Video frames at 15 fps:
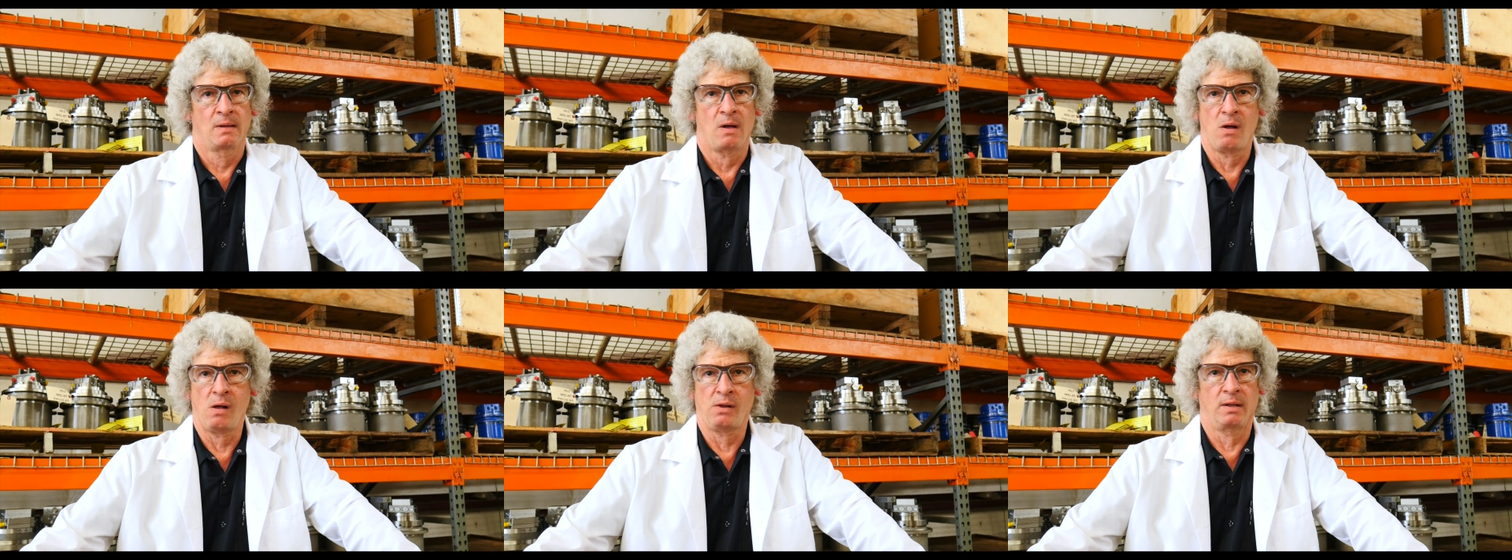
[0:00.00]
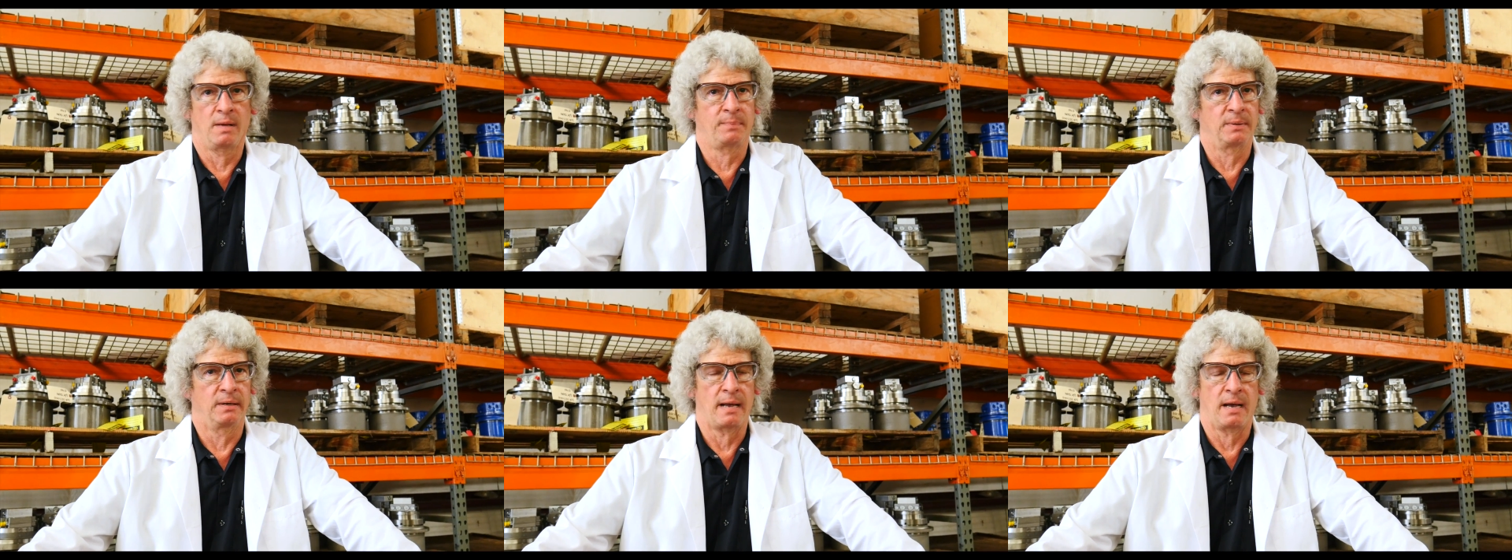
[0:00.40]
All
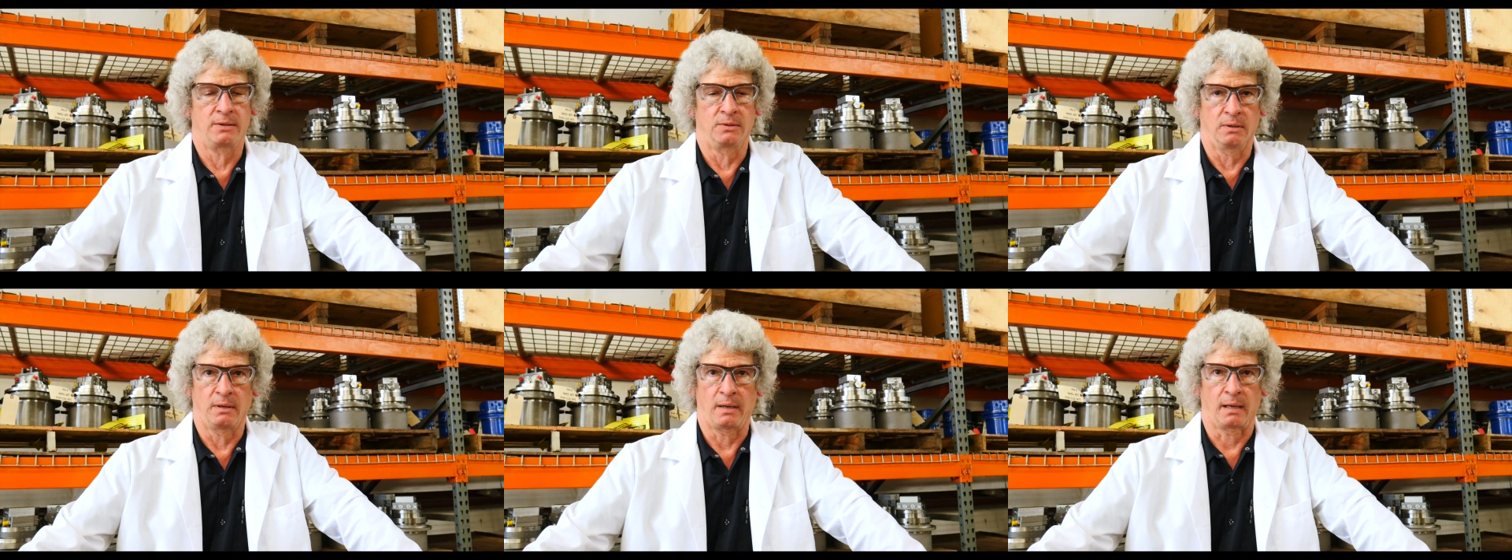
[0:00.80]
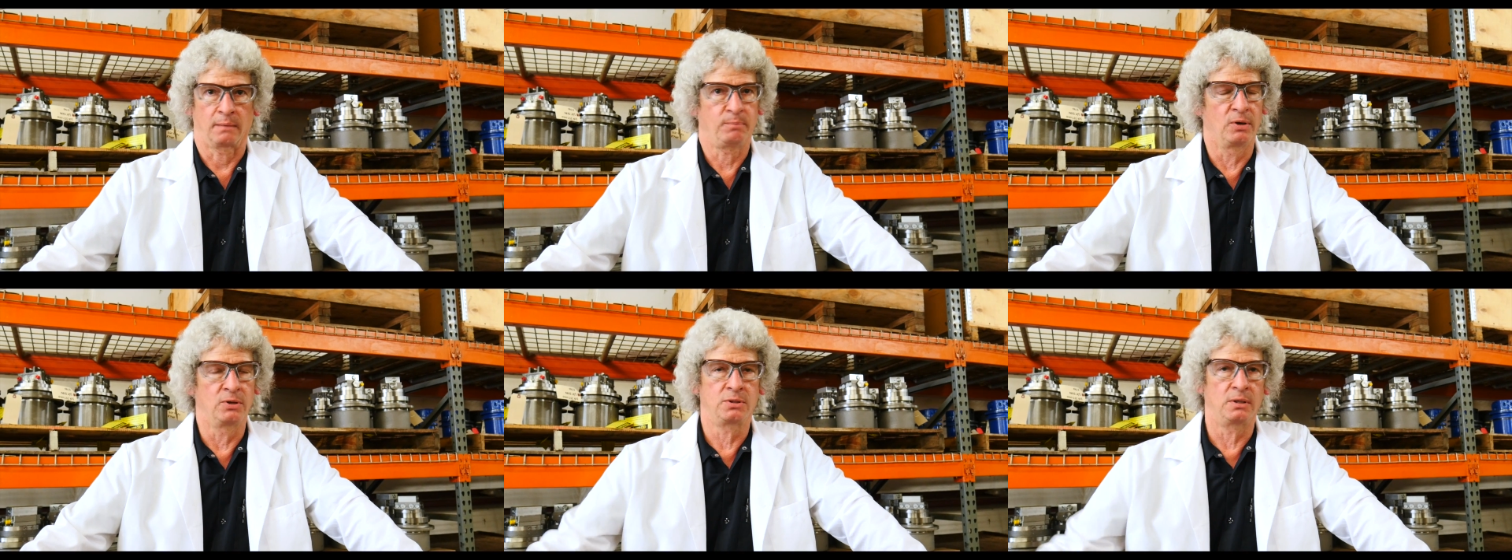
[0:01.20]
up and down your neck.
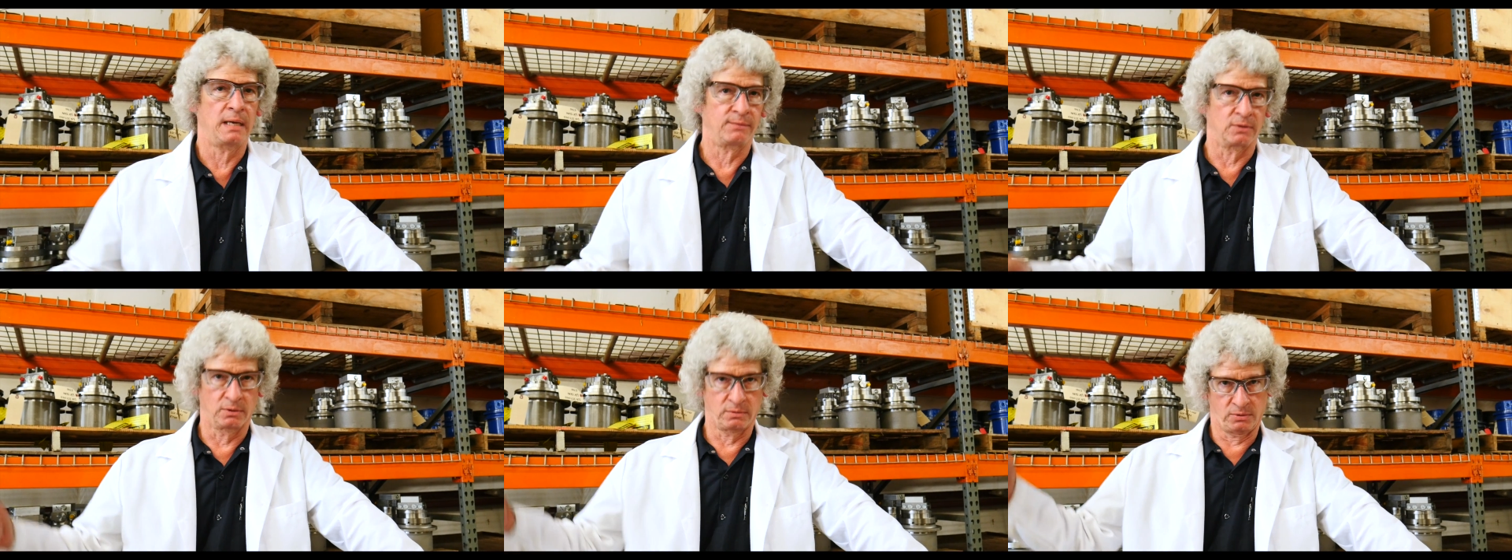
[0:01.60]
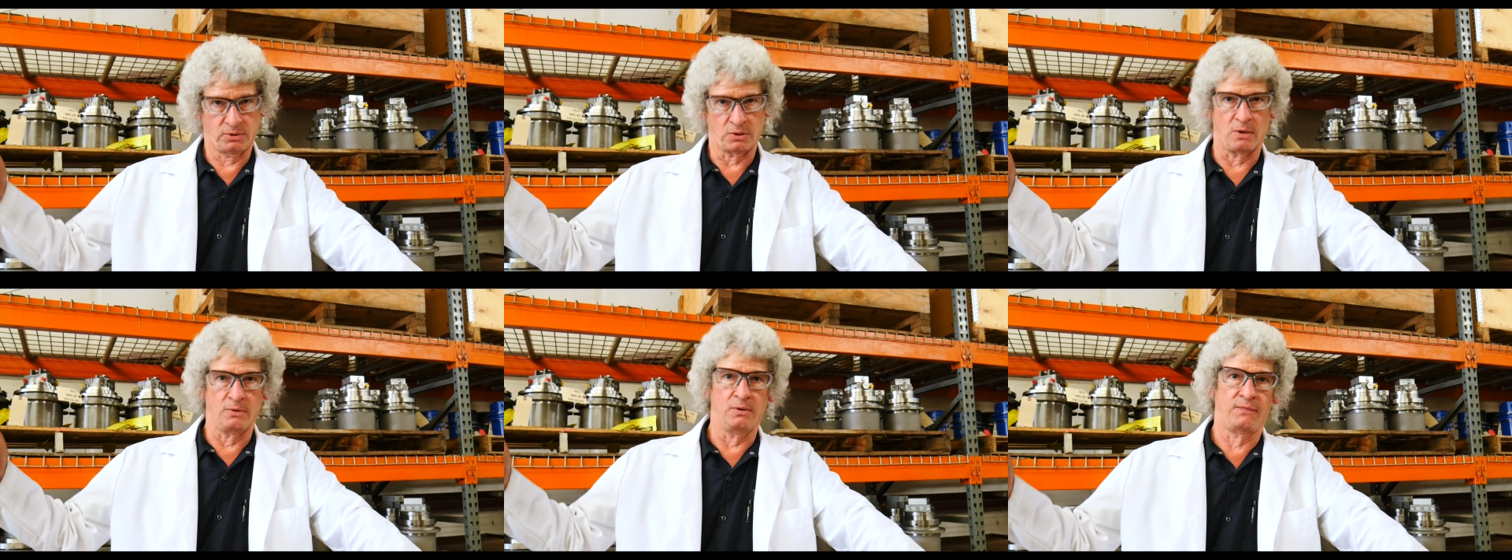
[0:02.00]
Pretty soon you have to
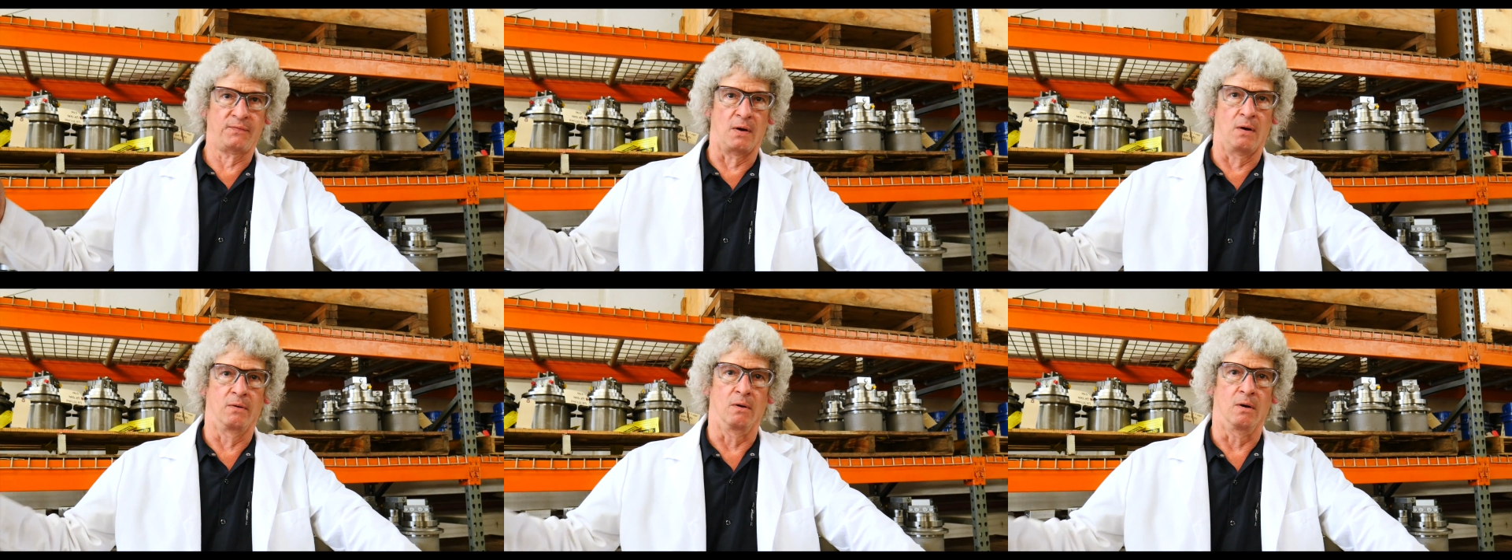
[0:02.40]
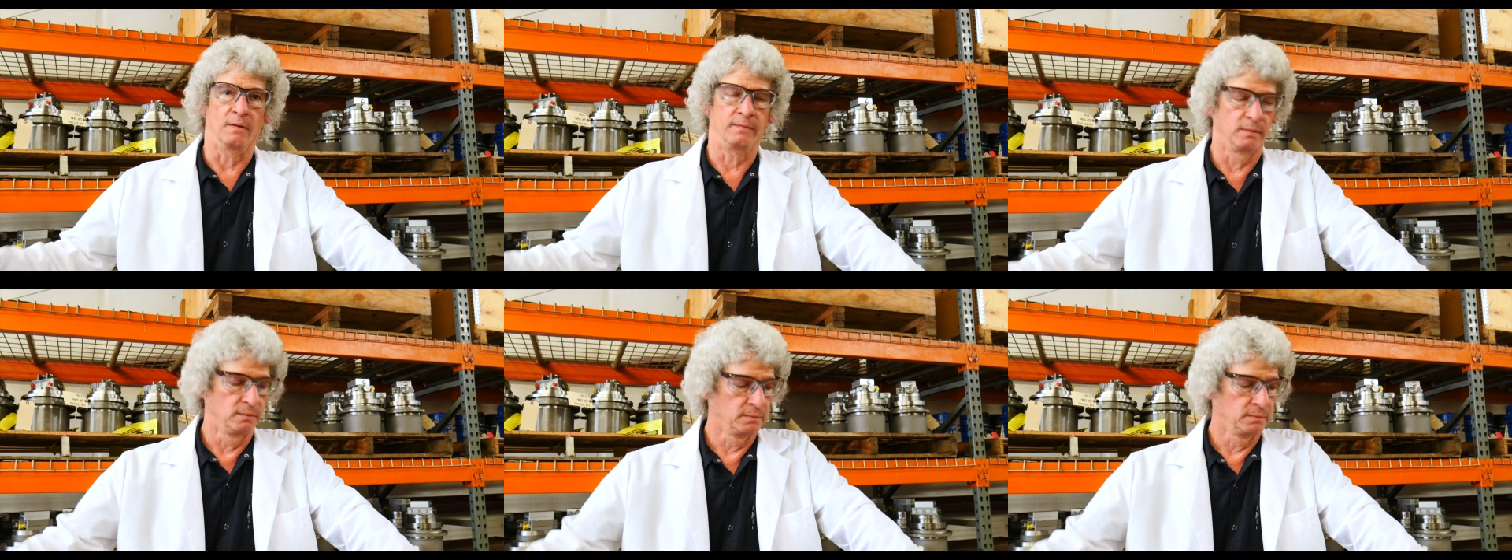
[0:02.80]
turn your phone off.